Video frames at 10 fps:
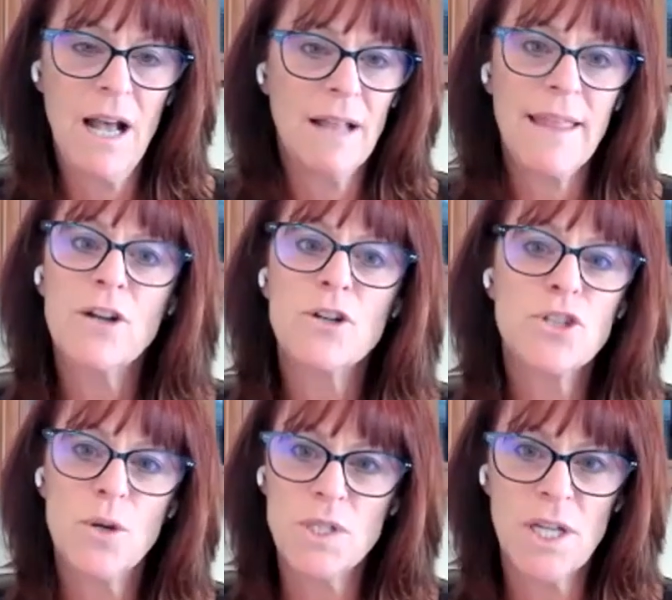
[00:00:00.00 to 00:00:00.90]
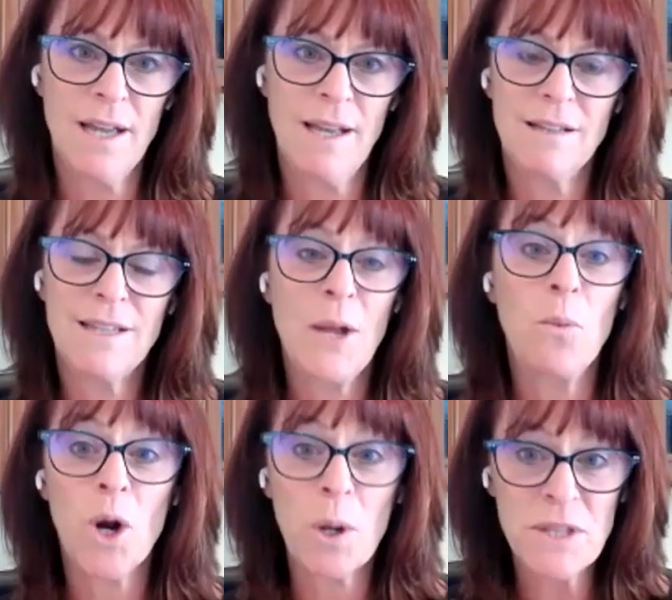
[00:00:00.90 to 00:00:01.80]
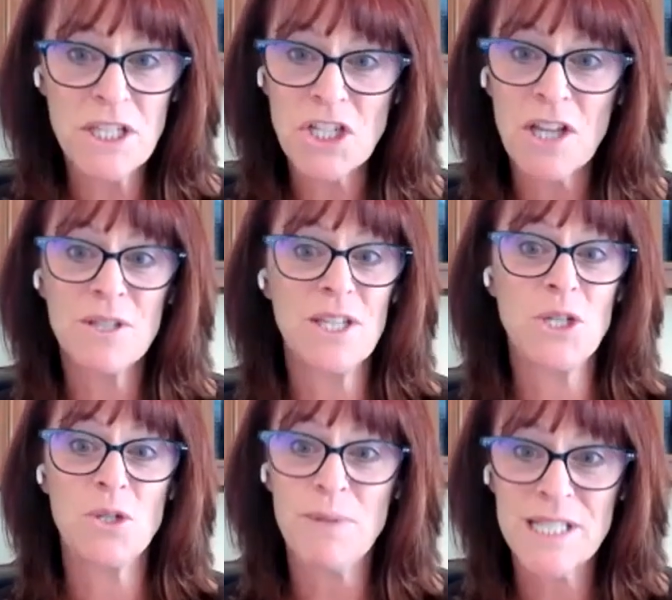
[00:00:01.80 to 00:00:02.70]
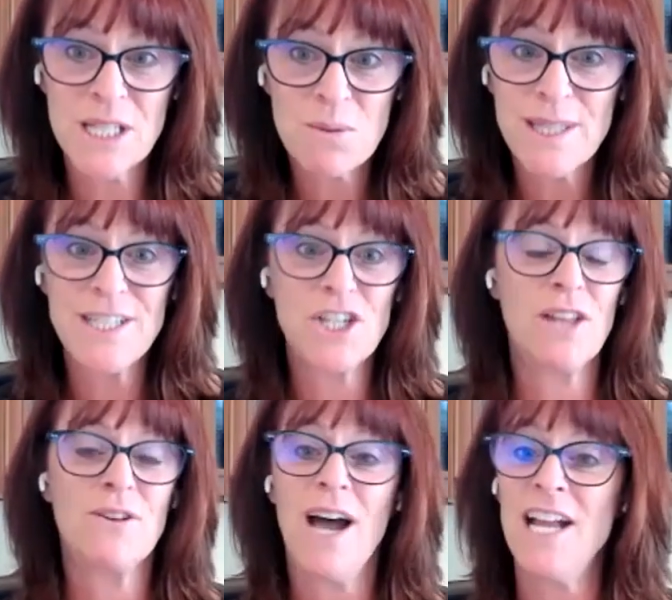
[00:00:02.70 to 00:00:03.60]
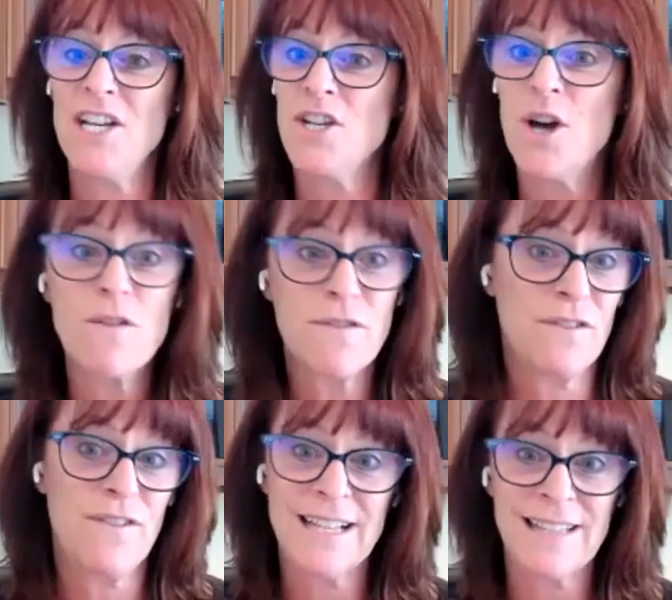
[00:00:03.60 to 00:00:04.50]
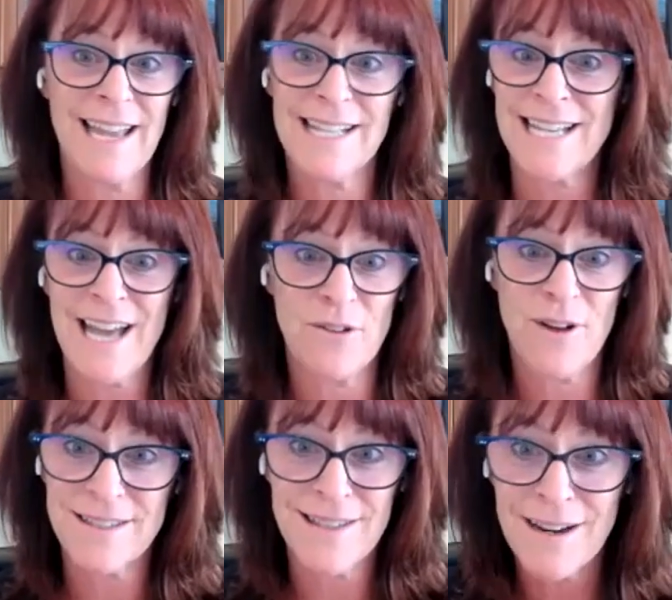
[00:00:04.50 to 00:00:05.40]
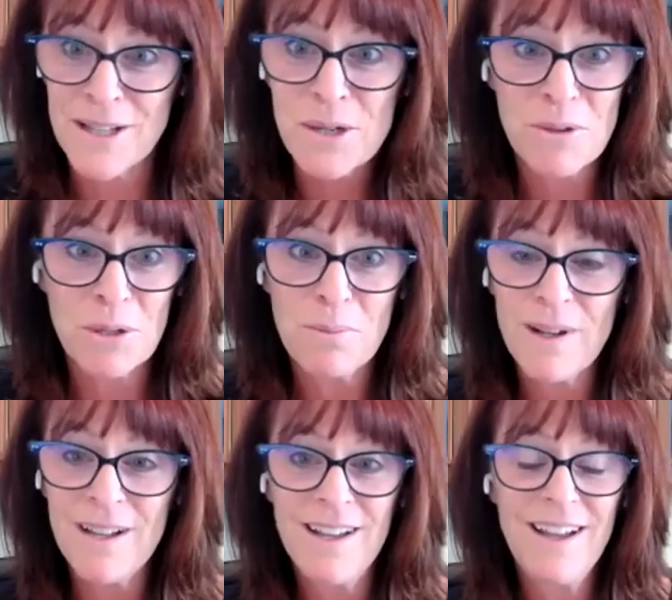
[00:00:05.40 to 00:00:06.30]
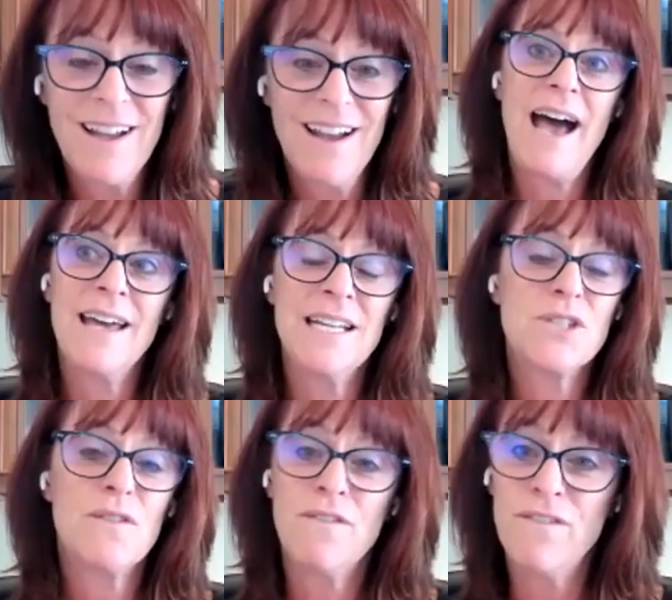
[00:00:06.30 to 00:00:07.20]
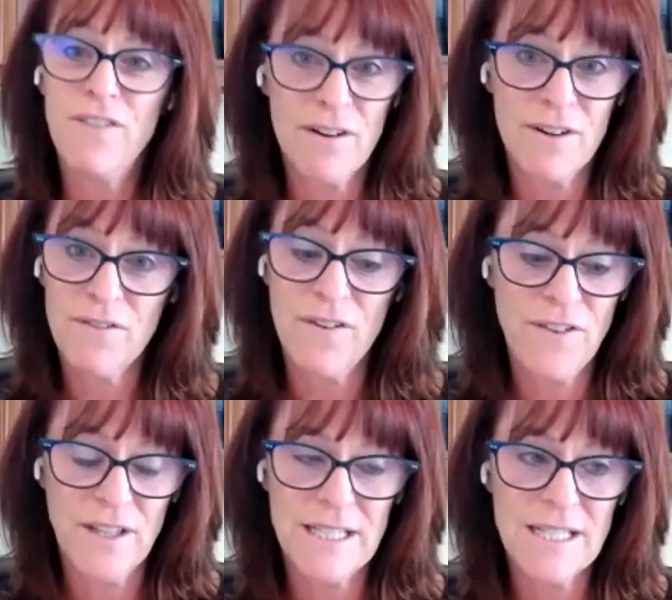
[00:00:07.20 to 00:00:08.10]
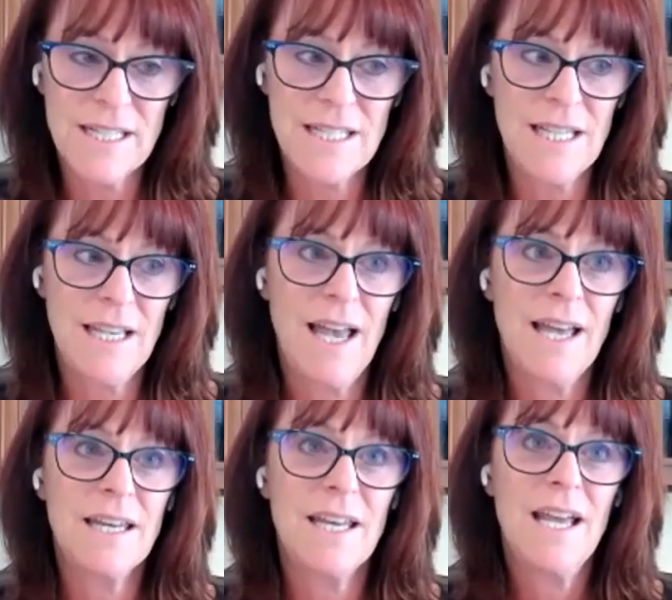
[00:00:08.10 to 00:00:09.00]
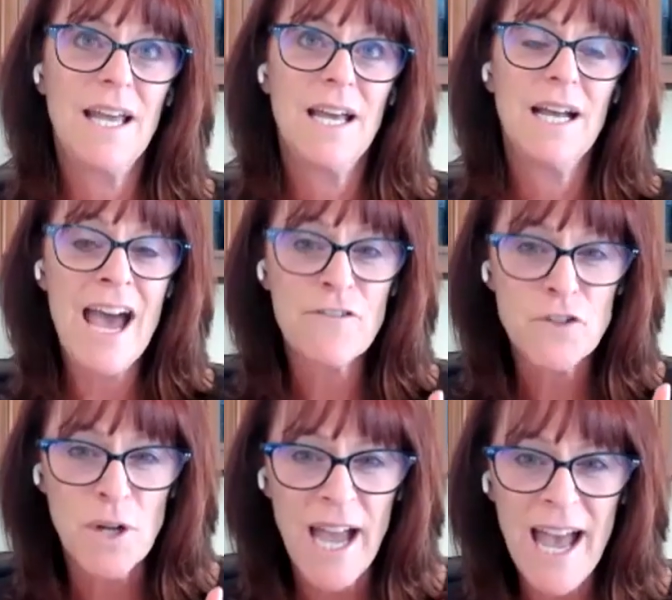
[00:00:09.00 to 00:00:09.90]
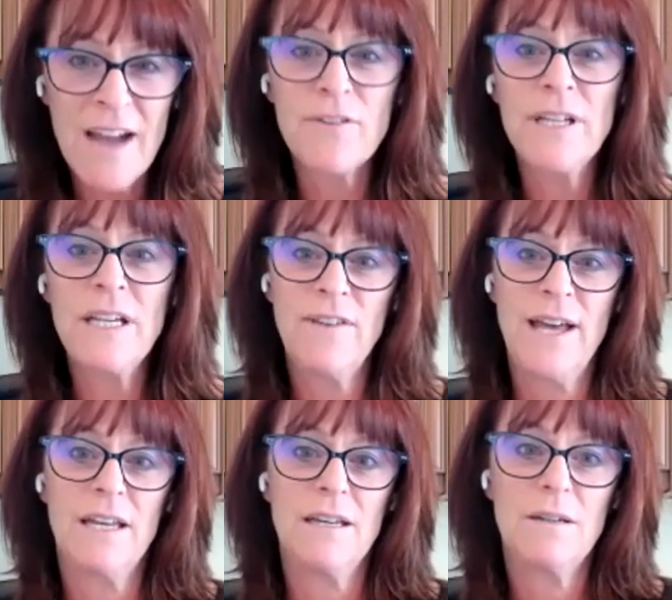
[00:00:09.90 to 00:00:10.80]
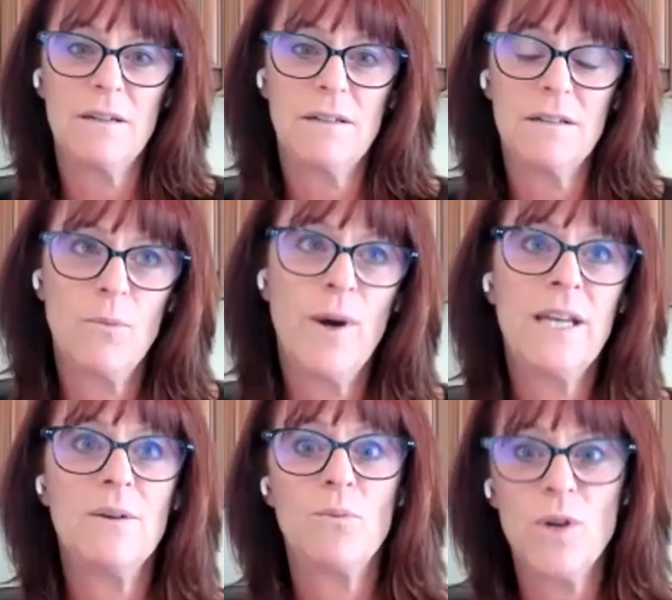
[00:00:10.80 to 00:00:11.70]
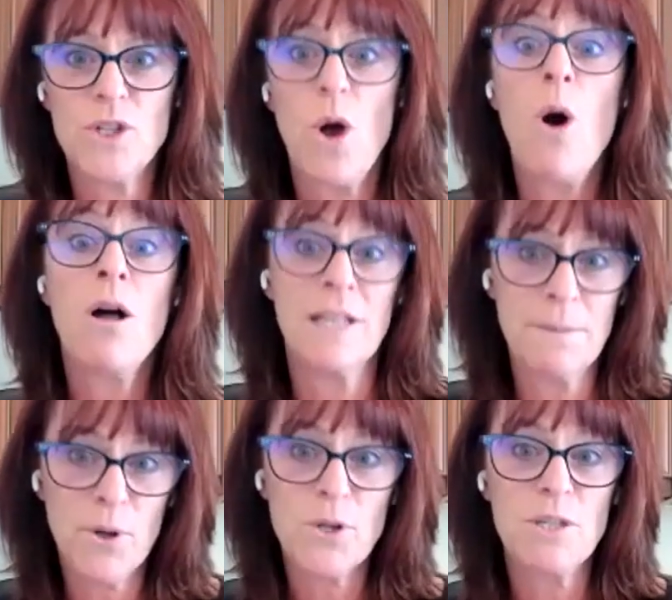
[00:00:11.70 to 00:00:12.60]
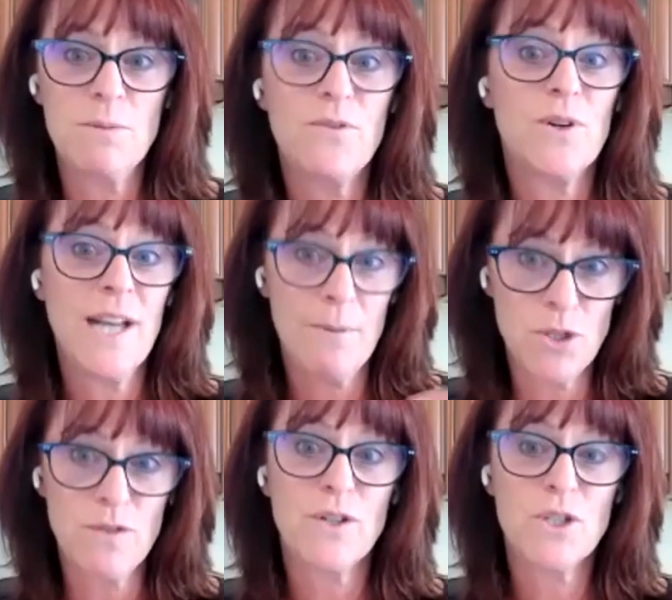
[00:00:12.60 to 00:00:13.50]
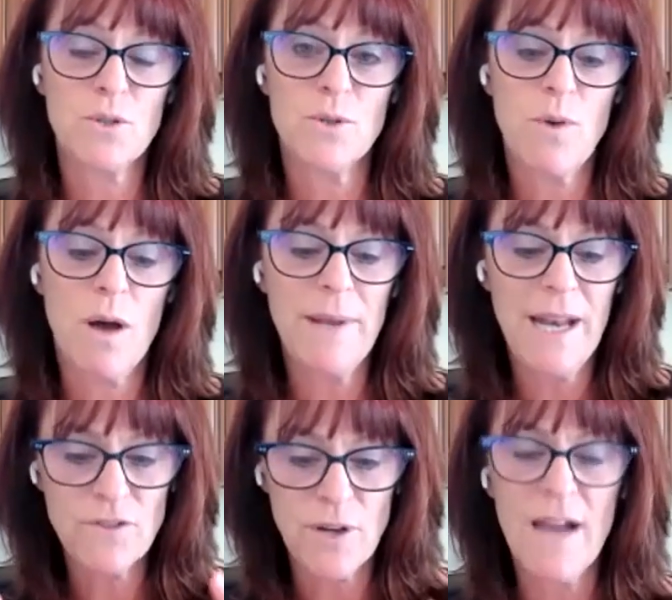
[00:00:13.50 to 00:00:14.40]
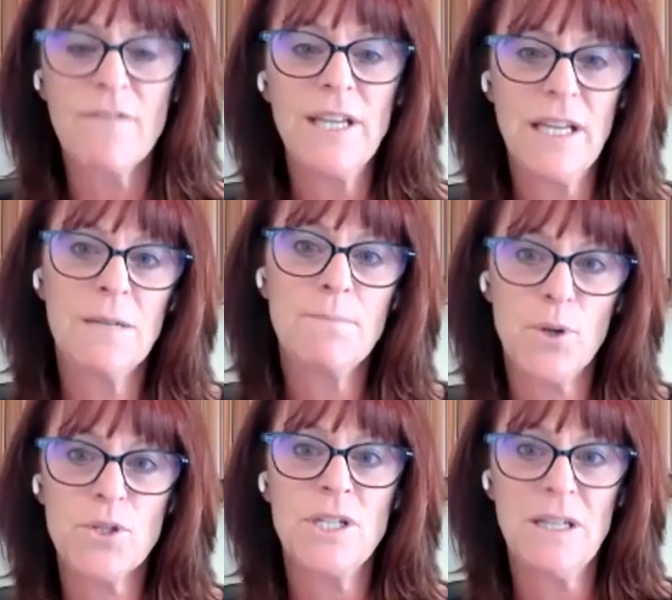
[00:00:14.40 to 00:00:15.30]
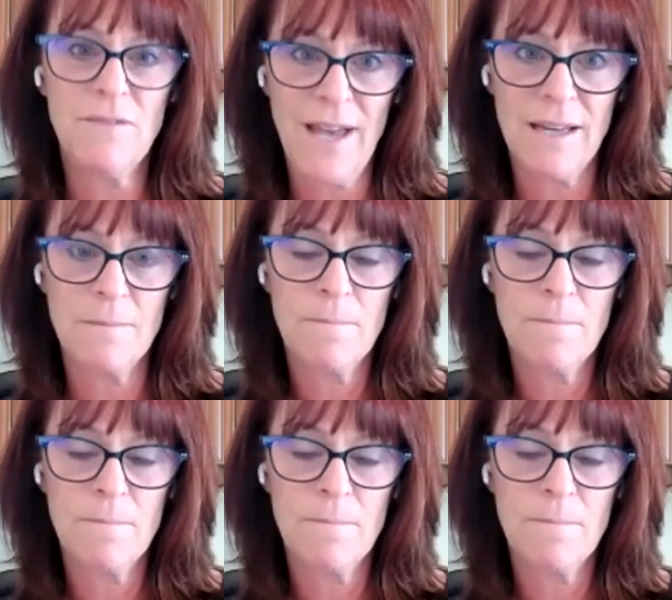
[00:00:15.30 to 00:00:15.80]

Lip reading: They are so tight. They work with each other. They do business with each other. I know for a fact they get together outside of the group, and it's very fulfilling to see. And after every event, when it was all in person before, now we do virtual as well, but after every in-person event,